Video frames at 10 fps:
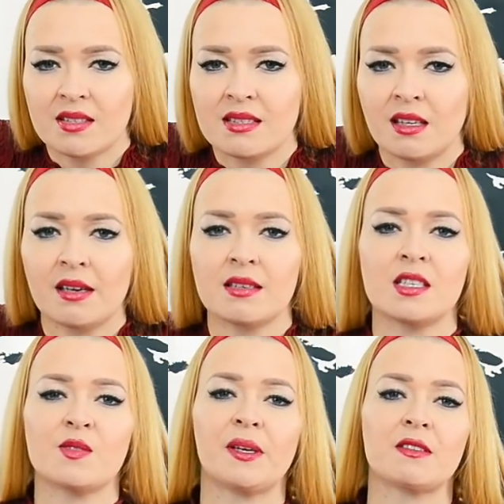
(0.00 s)

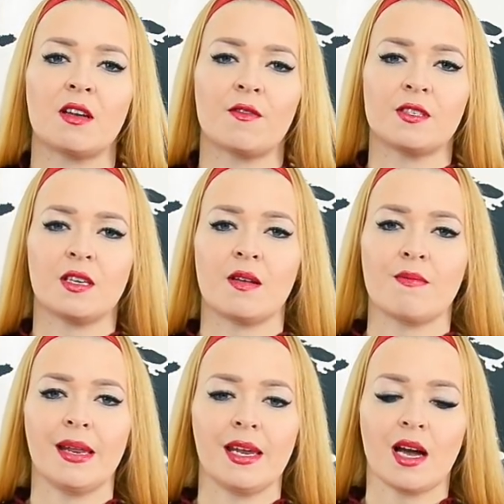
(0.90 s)
exercises because after
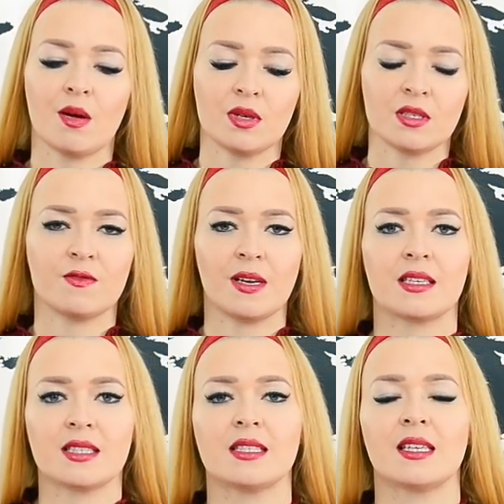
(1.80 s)
many hours of like
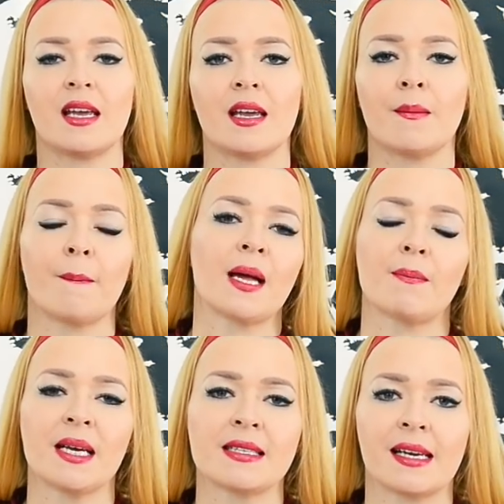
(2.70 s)
sitting at
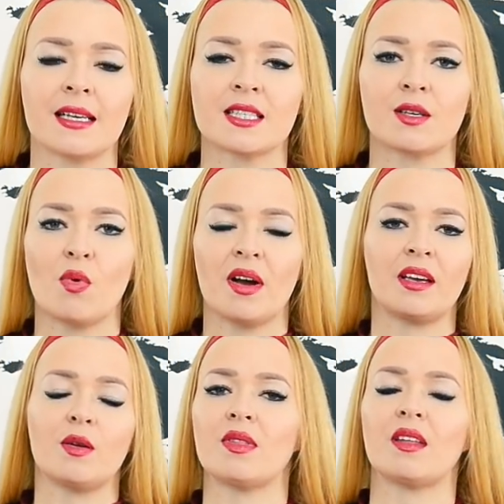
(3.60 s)
my desk,
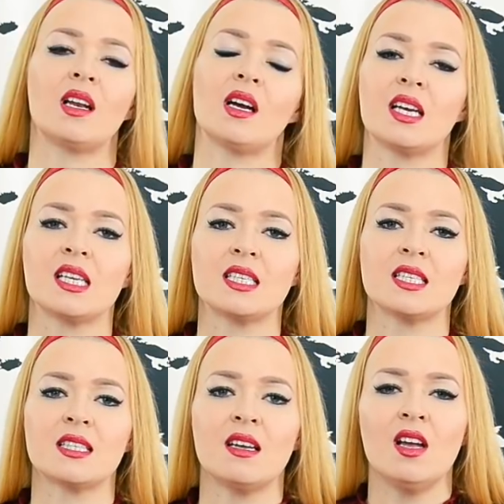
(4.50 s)
working with
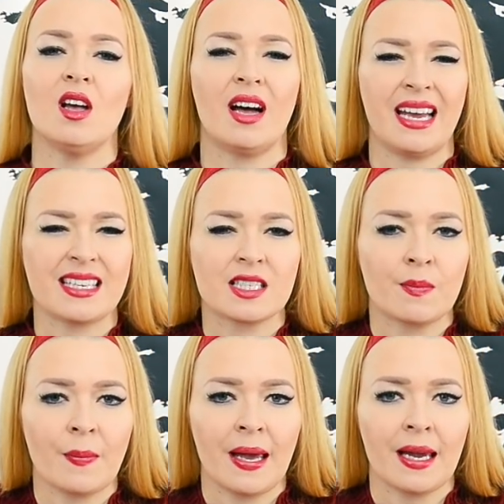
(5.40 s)
clients, I had
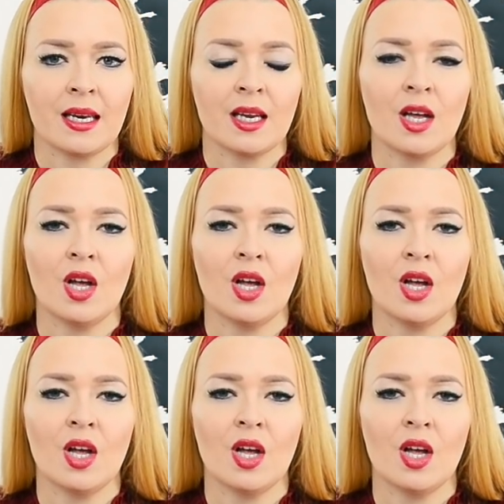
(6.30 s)
some pain.